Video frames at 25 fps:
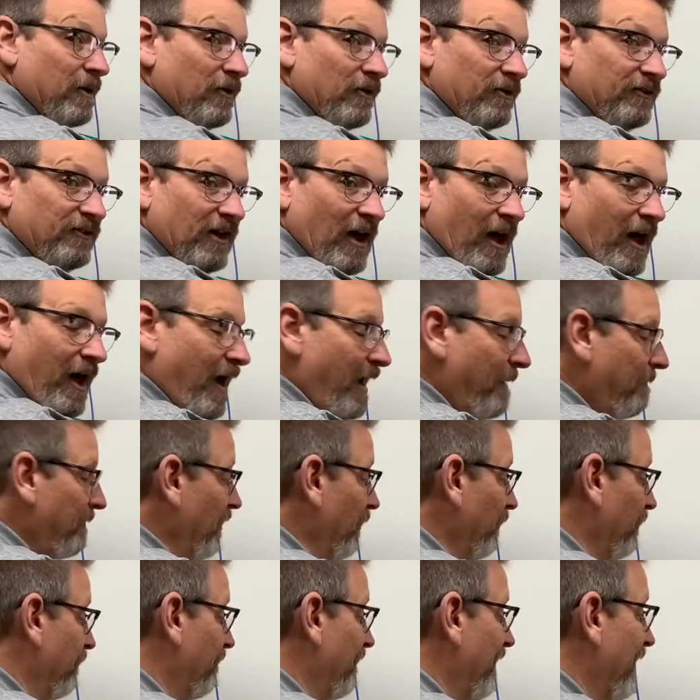the top. They'll
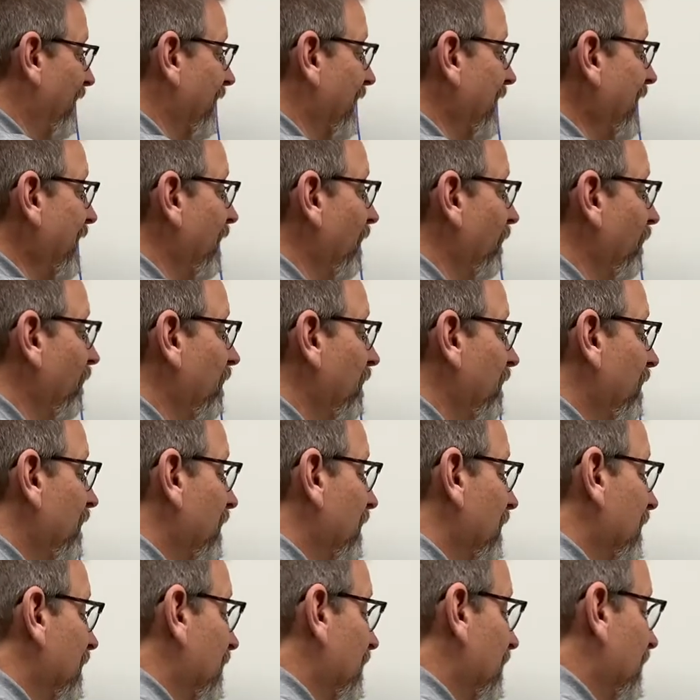divide out.
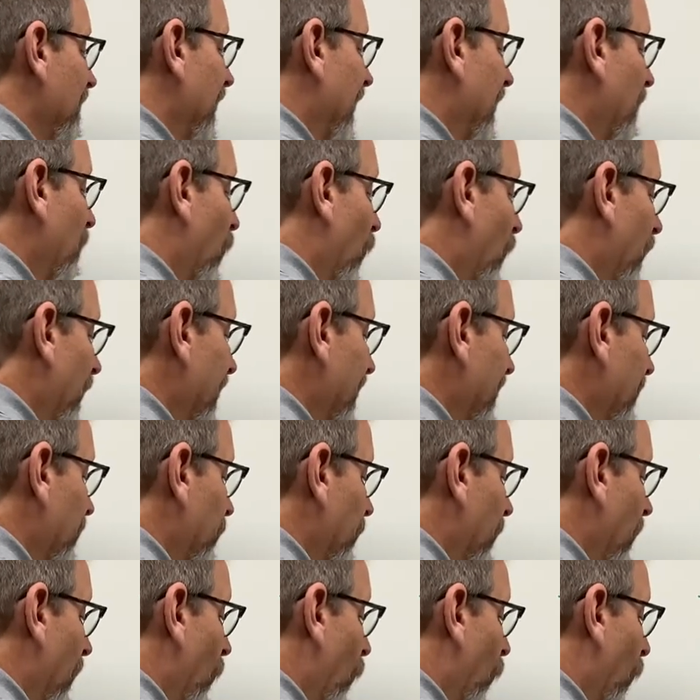And what is
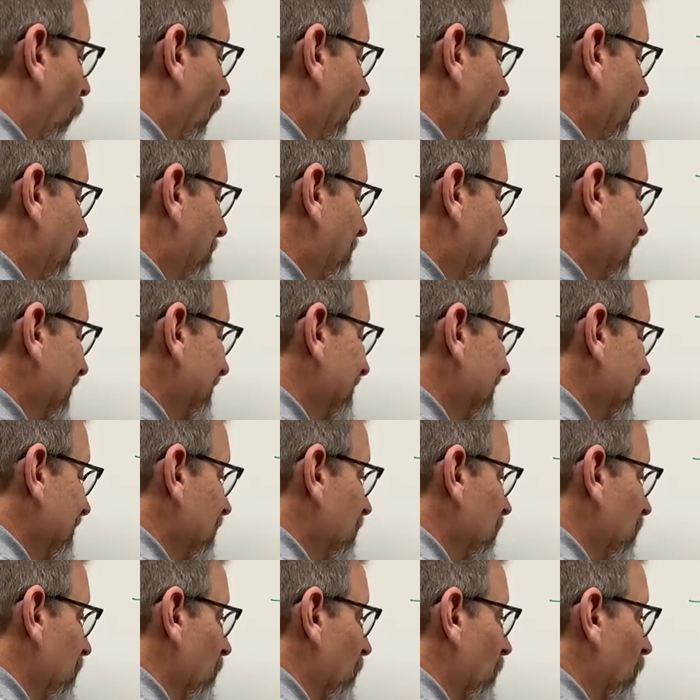1
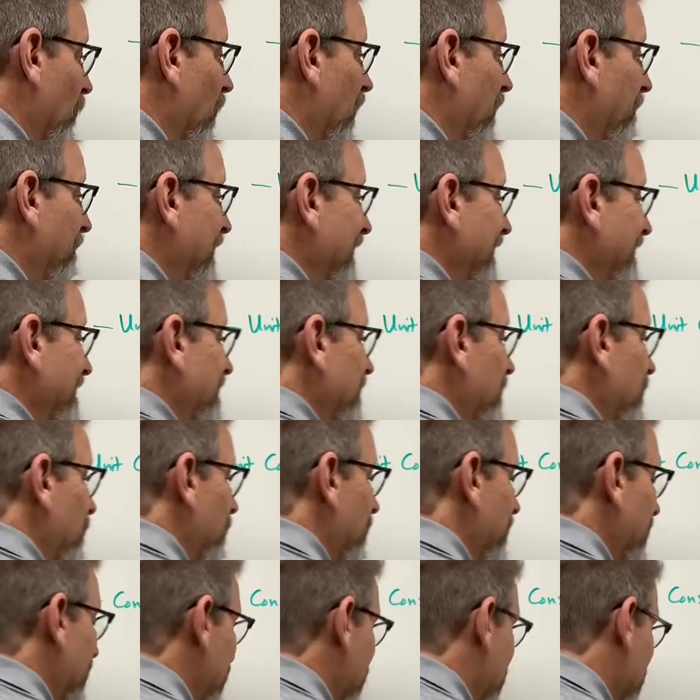BTU? 1
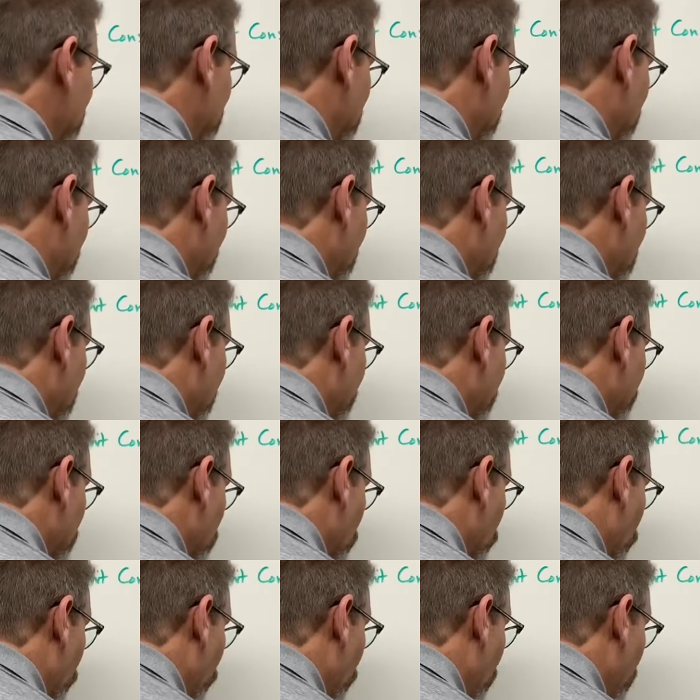BTU is
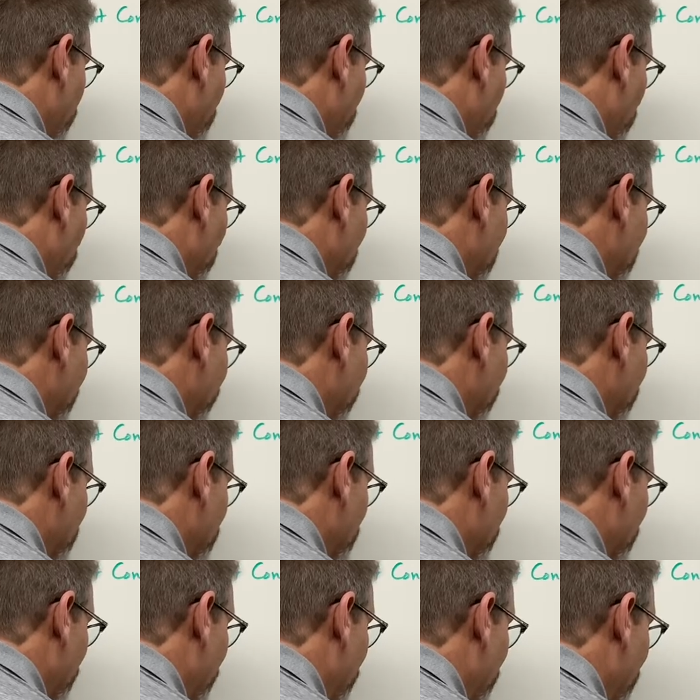
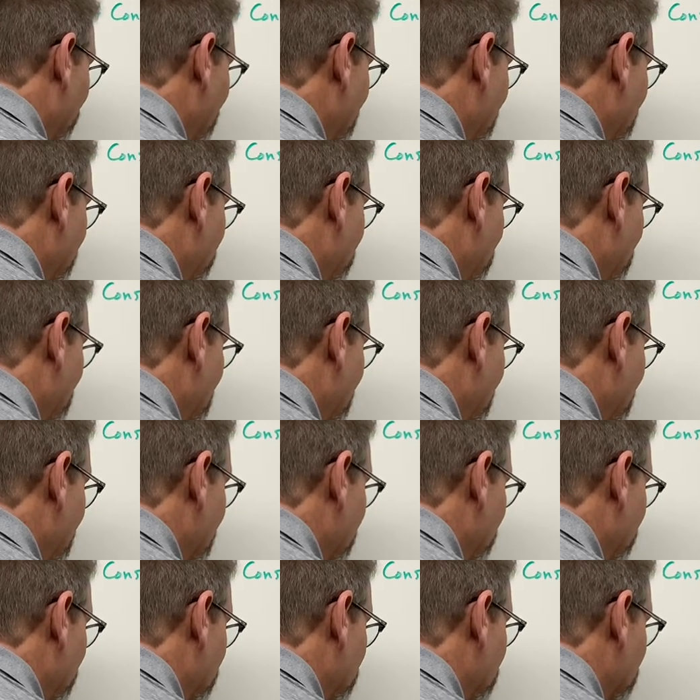1.055
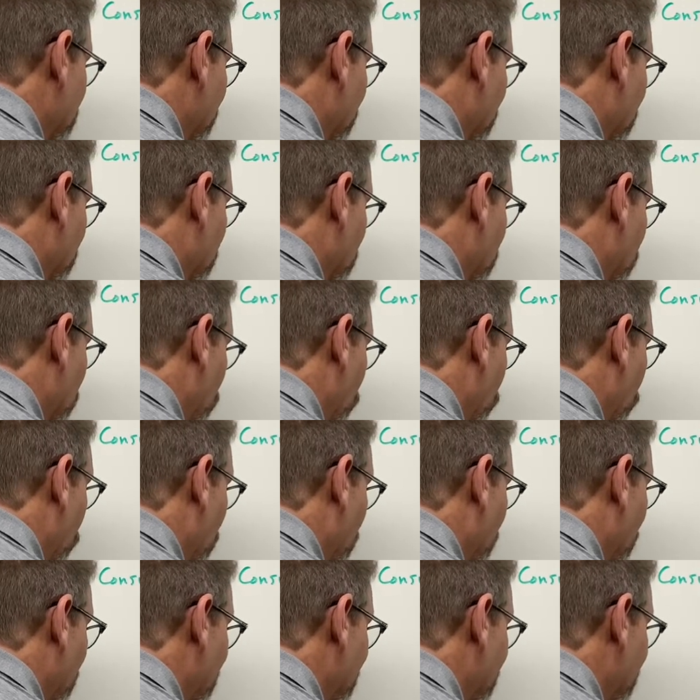
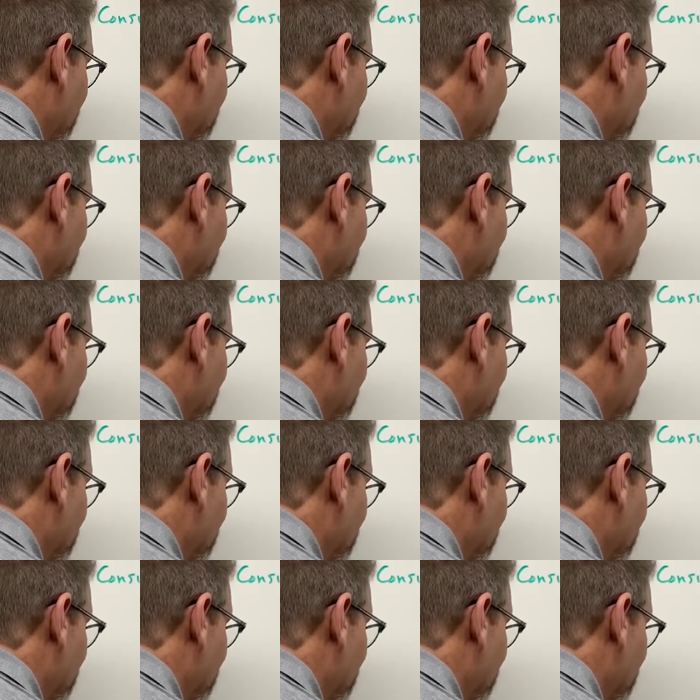kilowatt